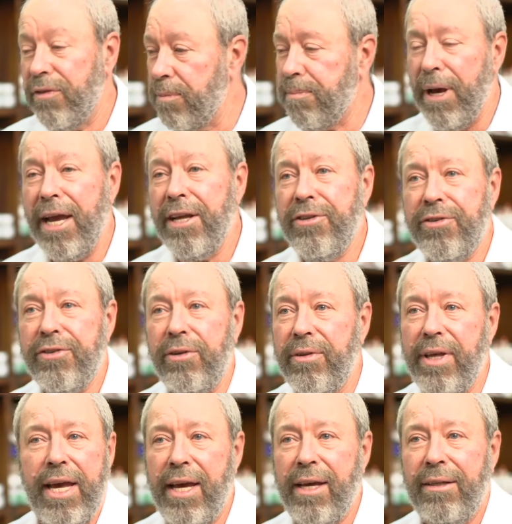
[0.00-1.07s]
If the pain's still
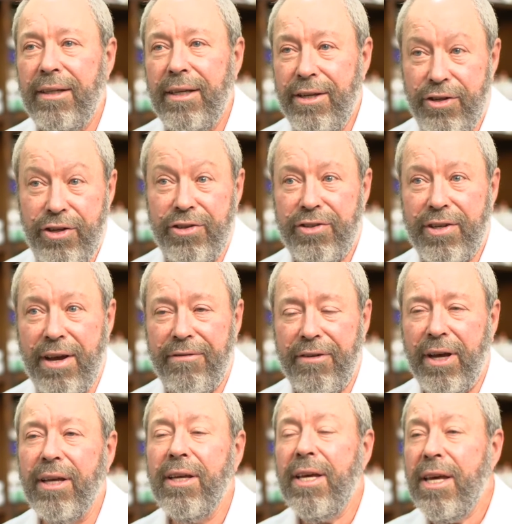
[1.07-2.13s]
there, you
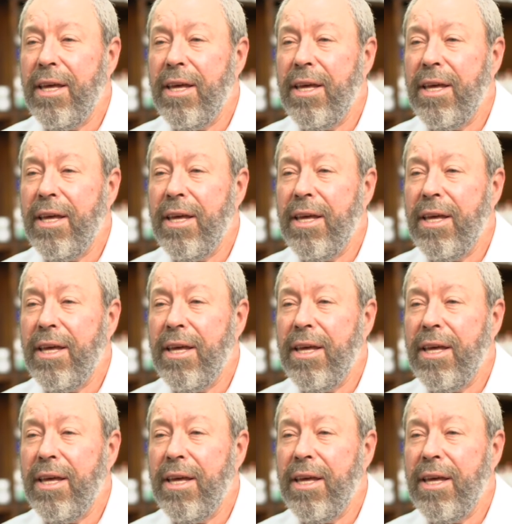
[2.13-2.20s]
suffer.